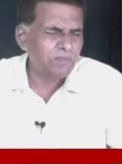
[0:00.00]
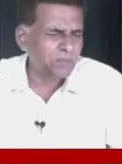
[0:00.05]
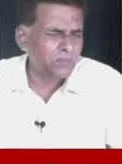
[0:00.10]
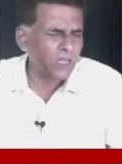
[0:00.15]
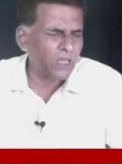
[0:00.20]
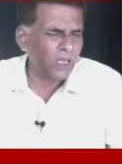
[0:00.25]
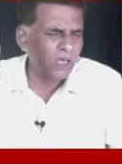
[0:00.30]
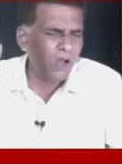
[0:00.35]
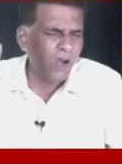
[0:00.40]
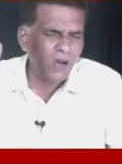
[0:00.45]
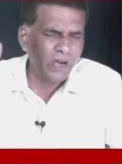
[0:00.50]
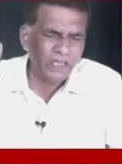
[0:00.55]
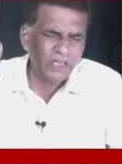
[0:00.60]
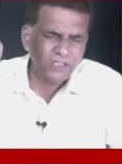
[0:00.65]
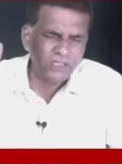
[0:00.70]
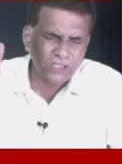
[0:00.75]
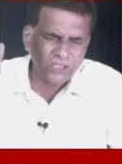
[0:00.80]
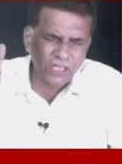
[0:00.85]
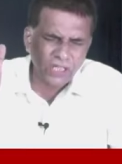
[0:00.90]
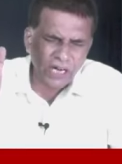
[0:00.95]
The Lord
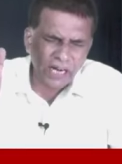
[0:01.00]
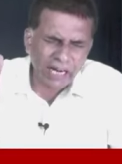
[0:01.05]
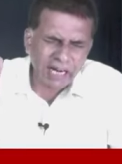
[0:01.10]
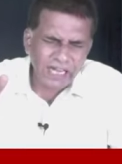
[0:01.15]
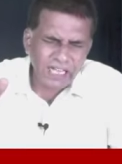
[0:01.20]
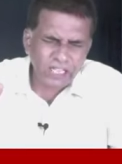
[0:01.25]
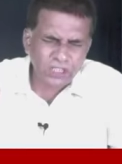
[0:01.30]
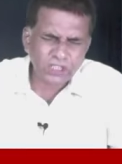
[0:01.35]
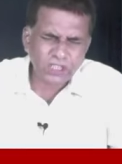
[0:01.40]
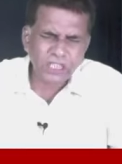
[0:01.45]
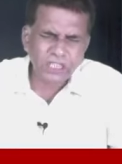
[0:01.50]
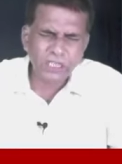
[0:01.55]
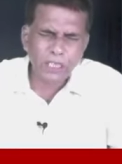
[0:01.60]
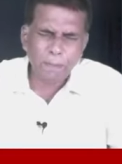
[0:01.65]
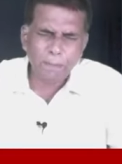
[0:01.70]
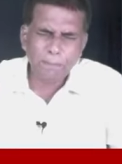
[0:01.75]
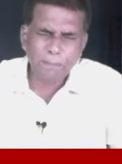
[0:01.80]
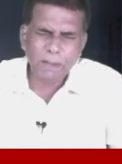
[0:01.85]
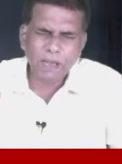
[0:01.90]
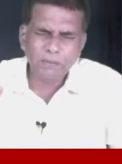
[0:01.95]
is releasing
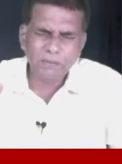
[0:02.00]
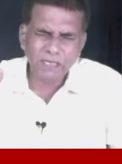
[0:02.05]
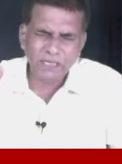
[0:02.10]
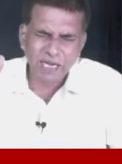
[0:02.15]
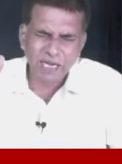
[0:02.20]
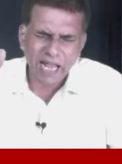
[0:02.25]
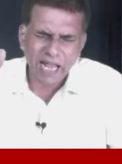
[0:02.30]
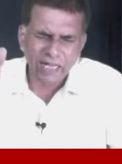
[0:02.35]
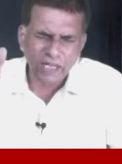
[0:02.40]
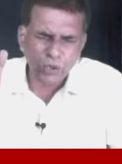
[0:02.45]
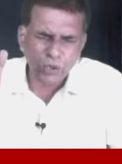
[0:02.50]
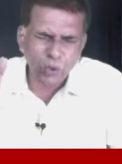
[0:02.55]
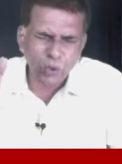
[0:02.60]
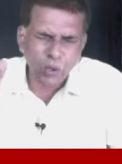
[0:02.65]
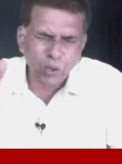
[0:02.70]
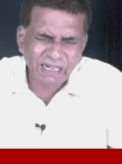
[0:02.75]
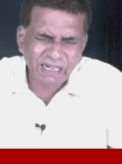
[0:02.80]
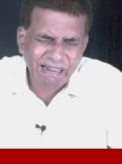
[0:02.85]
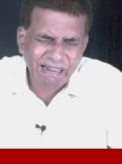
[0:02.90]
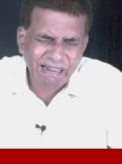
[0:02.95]
the power and you
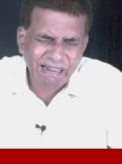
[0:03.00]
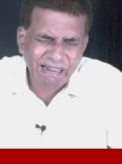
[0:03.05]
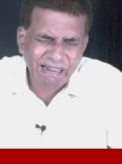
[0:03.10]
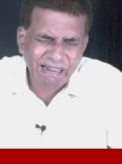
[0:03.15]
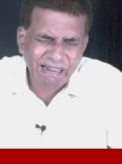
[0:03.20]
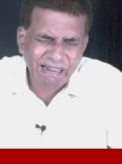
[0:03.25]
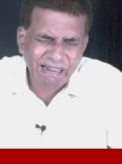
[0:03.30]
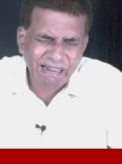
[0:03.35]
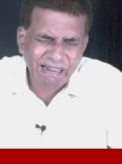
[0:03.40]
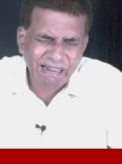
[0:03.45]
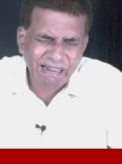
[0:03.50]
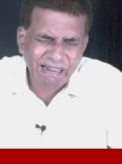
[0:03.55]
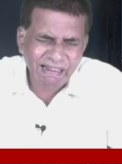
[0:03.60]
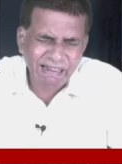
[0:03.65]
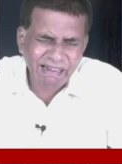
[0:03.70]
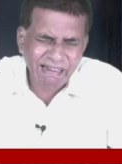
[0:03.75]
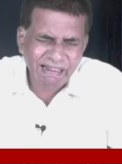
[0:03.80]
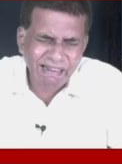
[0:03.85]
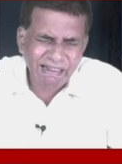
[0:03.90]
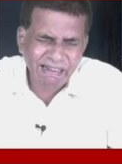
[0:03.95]
are healed, you are
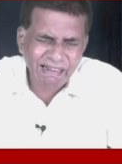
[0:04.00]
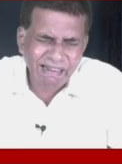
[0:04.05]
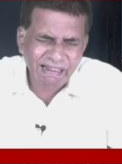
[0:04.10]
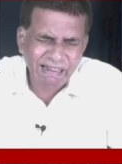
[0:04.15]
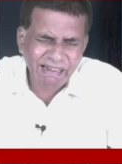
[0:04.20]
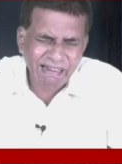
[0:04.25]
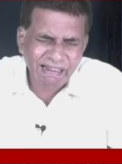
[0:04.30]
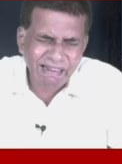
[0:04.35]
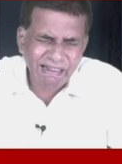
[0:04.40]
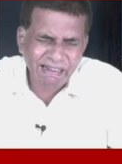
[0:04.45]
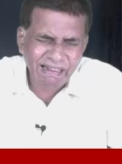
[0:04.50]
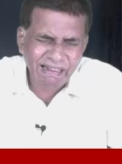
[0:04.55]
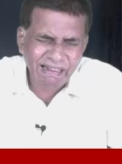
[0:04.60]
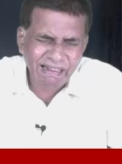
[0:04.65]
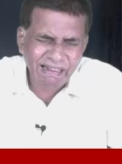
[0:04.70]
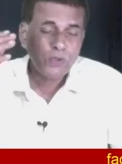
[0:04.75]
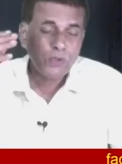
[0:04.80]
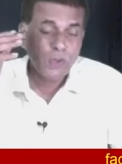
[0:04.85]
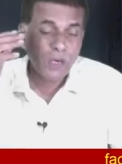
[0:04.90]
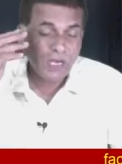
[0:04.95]
able to walk,
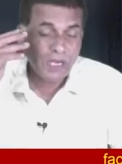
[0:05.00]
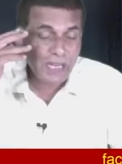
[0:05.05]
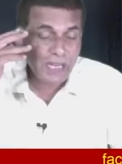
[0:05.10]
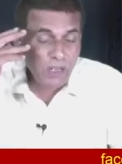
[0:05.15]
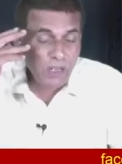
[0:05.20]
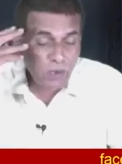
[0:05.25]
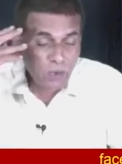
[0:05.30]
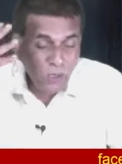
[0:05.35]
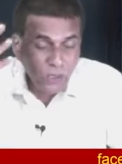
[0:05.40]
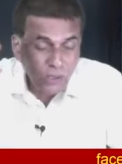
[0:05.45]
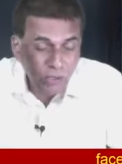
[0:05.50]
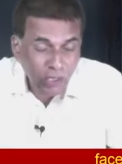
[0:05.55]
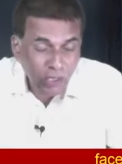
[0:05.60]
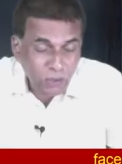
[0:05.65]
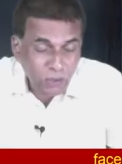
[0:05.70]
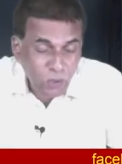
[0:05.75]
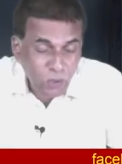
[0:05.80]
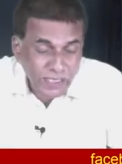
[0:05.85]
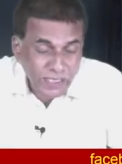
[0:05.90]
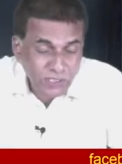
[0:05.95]
you are, you are
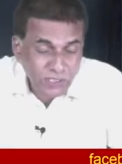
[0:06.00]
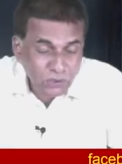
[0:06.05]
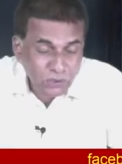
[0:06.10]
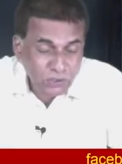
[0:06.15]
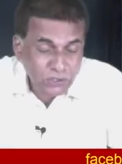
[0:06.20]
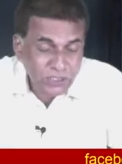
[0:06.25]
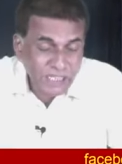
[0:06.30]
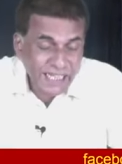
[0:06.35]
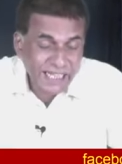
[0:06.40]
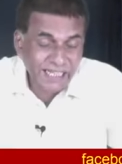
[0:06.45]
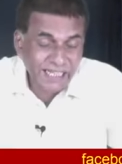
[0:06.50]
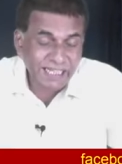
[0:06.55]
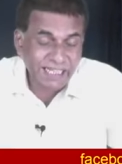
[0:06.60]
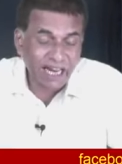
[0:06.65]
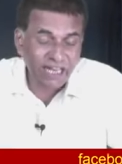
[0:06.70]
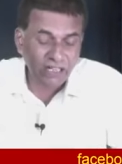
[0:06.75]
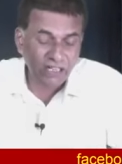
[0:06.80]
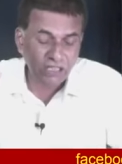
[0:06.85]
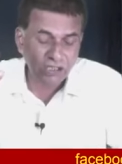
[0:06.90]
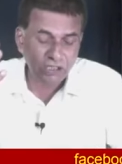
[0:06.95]
going to see
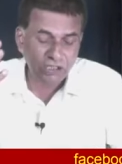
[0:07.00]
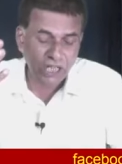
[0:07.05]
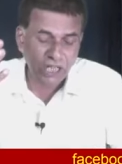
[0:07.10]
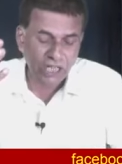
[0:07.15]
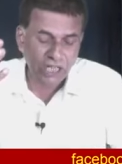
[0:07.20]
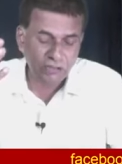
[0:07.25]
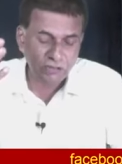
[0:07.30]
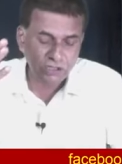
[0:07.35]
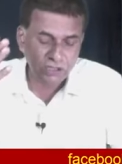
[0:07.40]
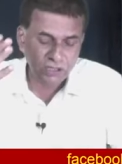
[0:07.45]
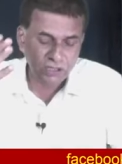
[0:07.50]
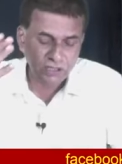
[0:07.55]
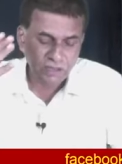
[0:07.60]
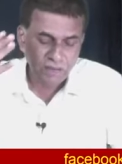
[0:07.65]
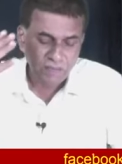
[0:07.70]
greater things